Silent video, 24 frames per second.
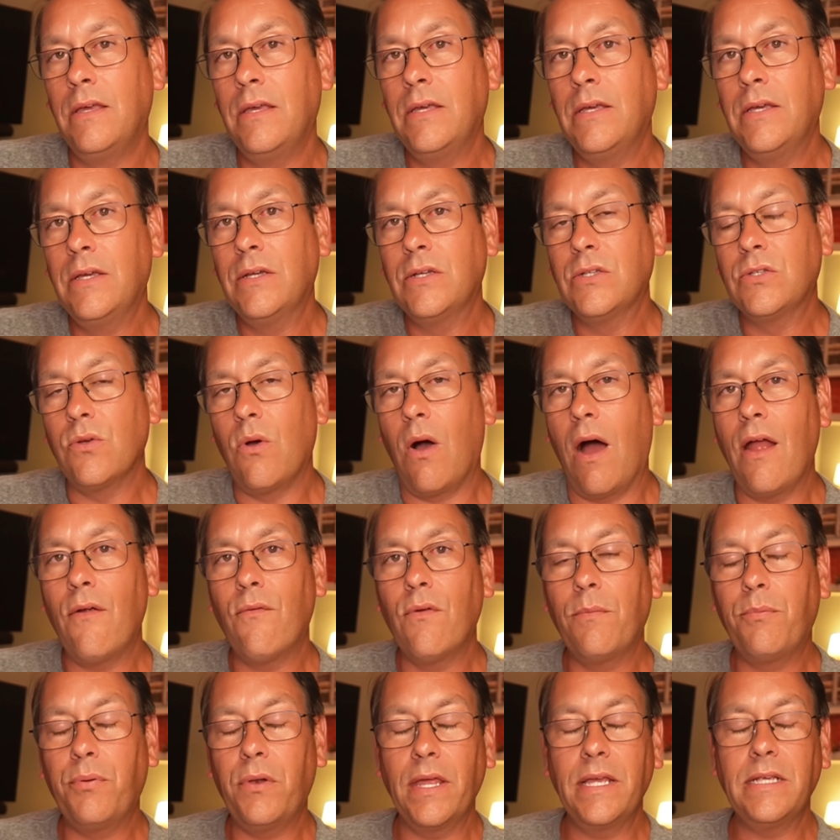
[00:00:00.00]
So I
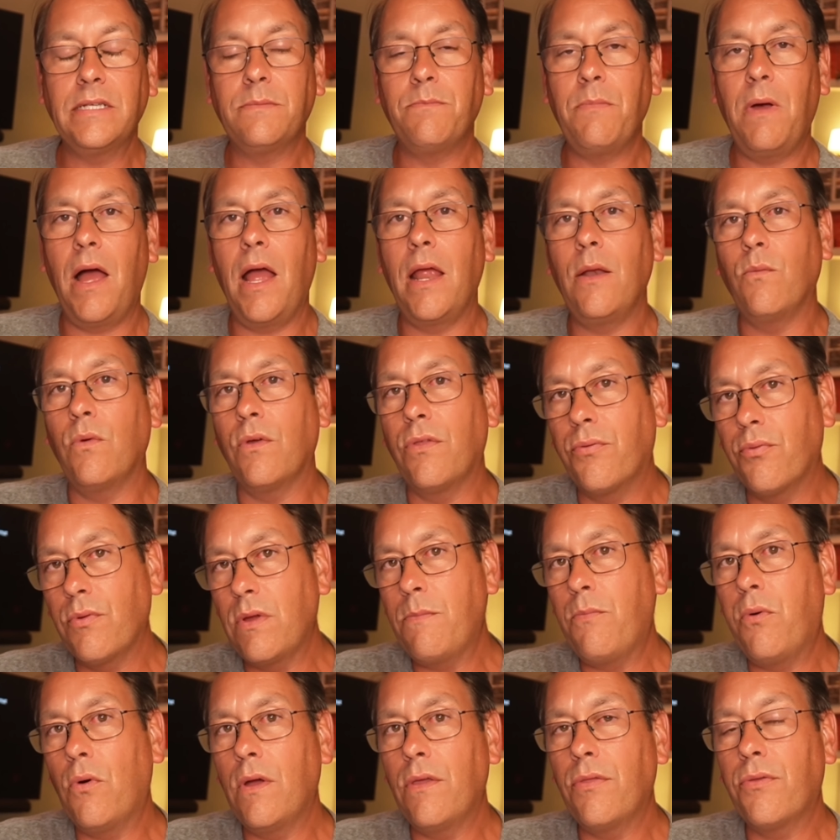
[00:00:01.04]
replaced mine with
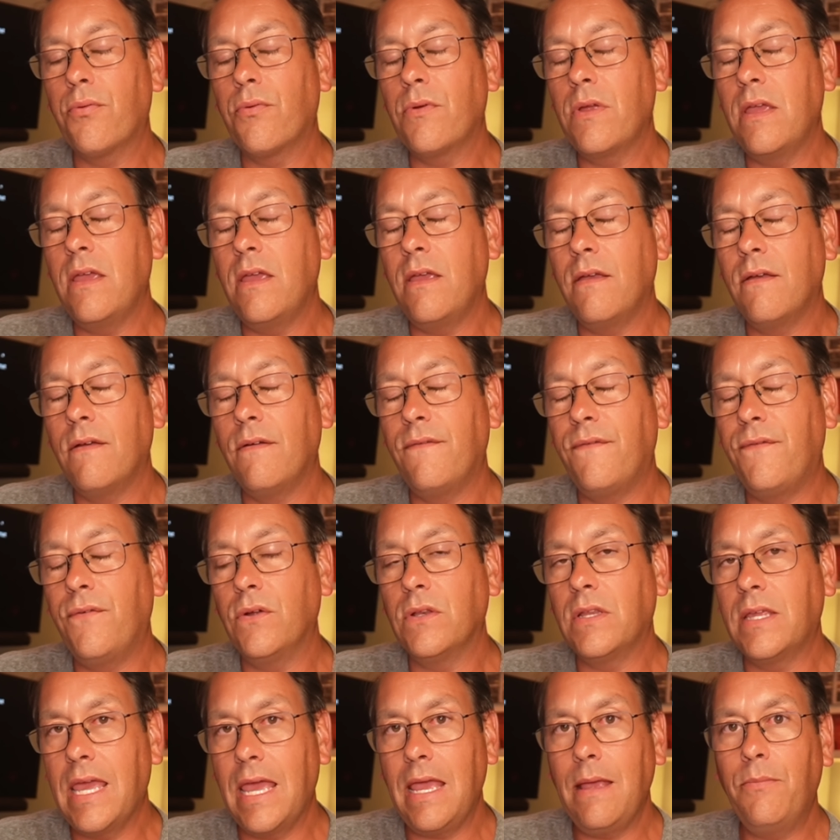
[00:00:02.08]
3.3 foot
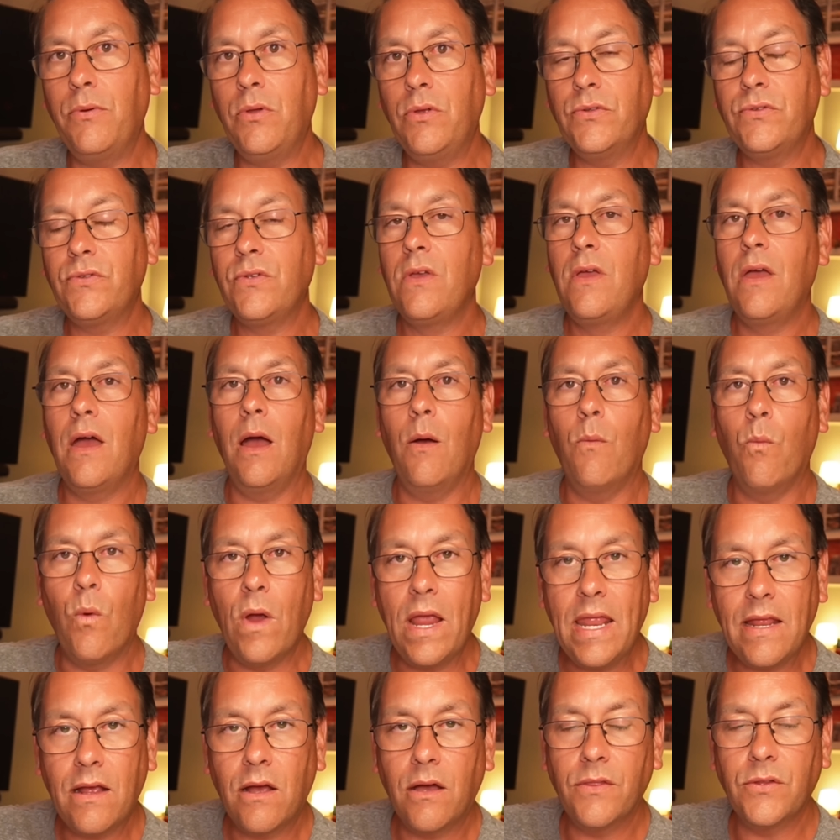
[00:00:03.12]
cables. I'm
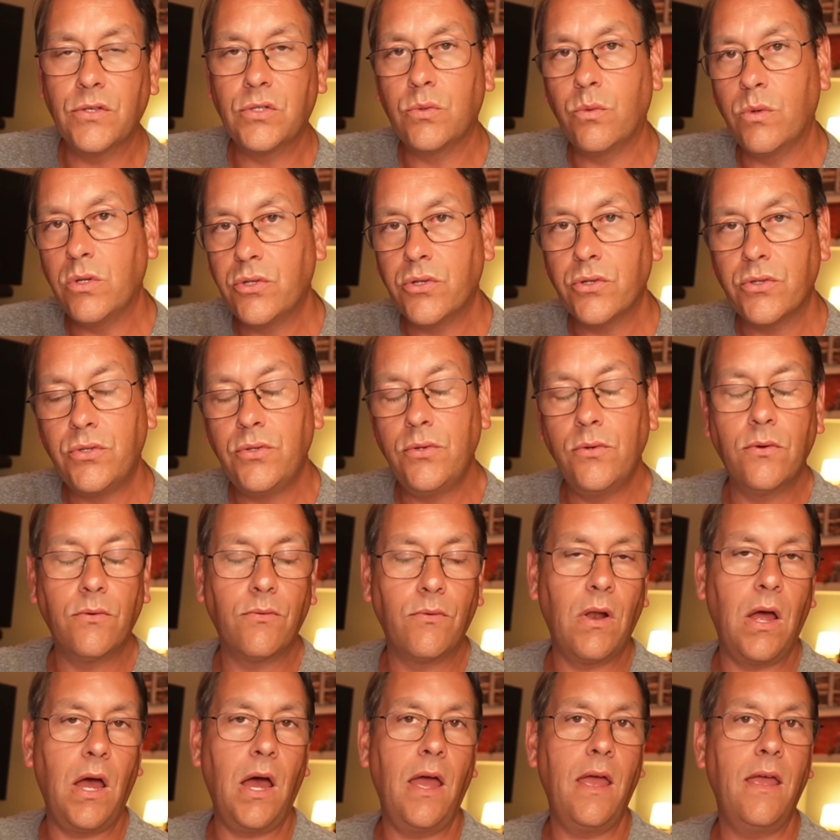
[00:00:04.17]
waiting on the switcher to
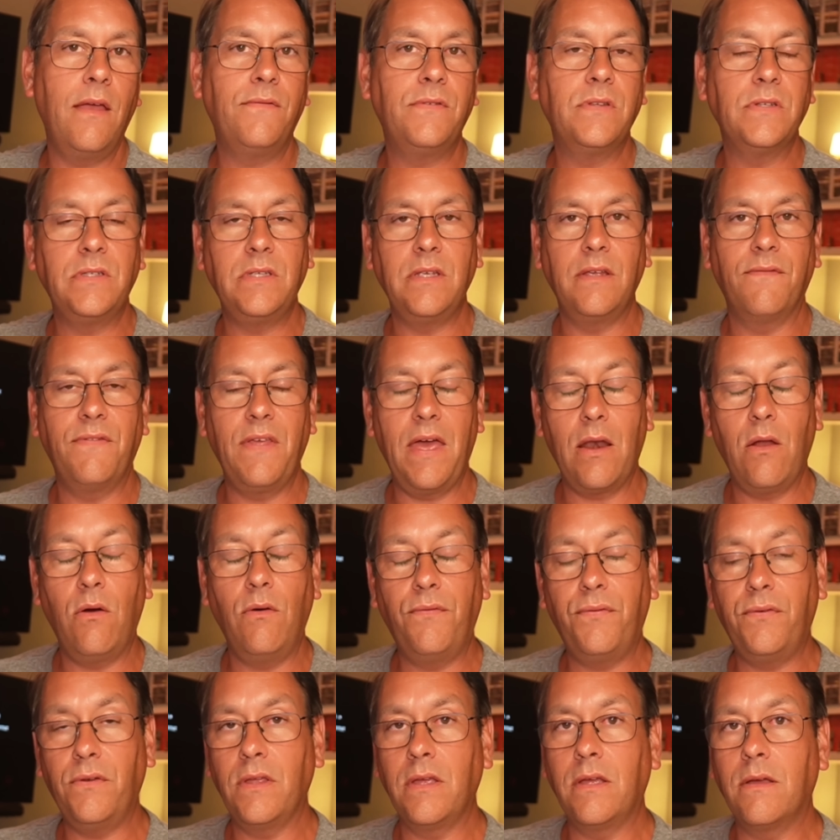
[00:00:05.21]
arrive to see if that
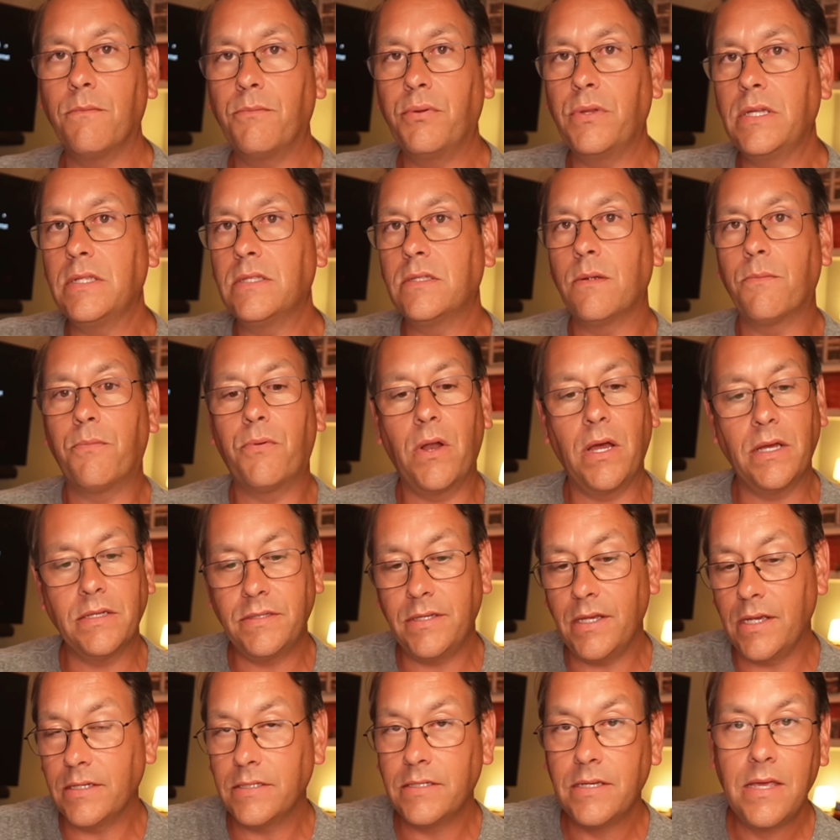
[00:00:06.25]
hopefully completes the
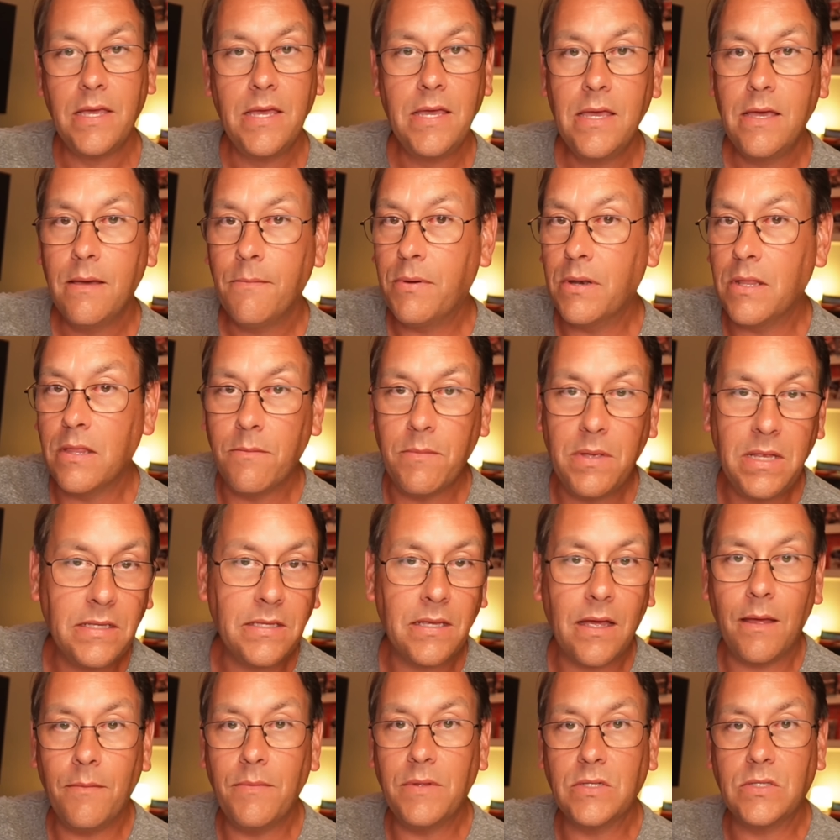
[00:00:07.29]
process. But in the
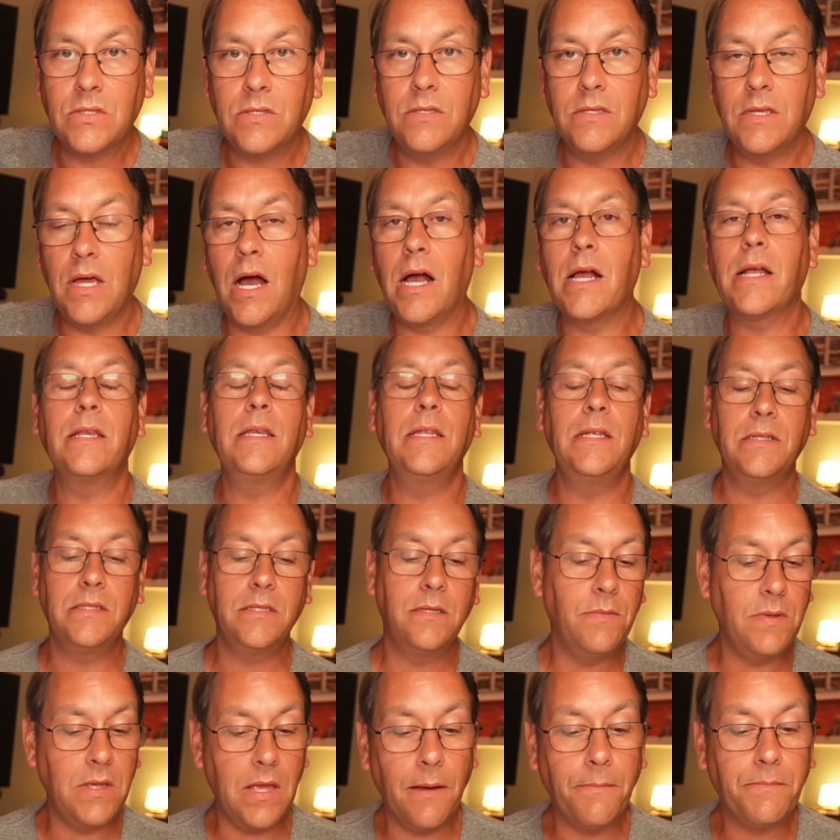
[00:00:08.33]
meantime, this dock needs to
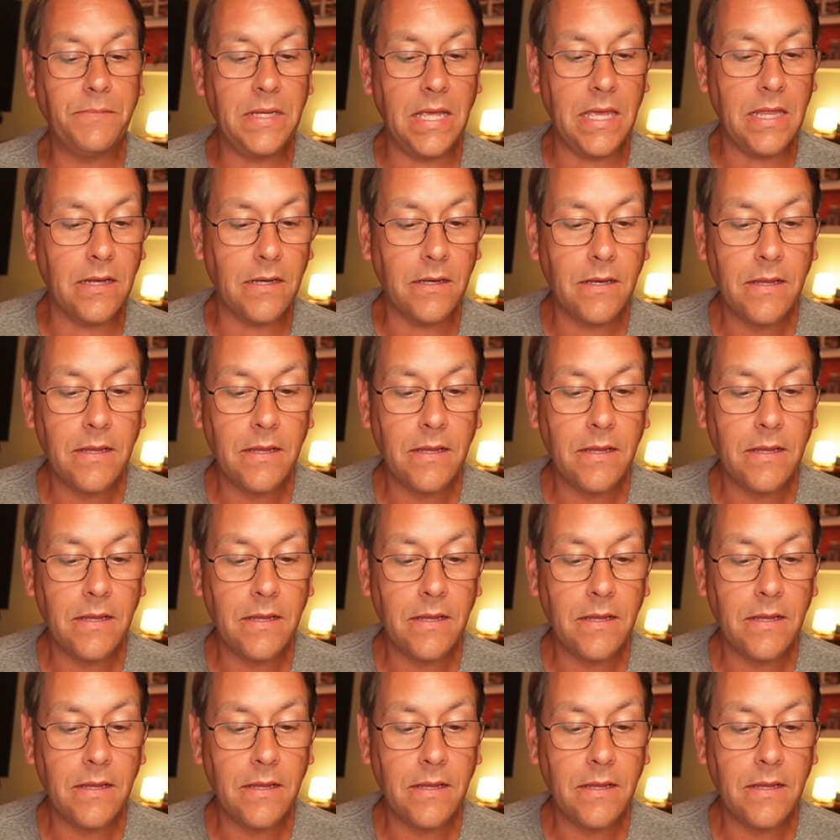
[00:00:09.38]
be updated.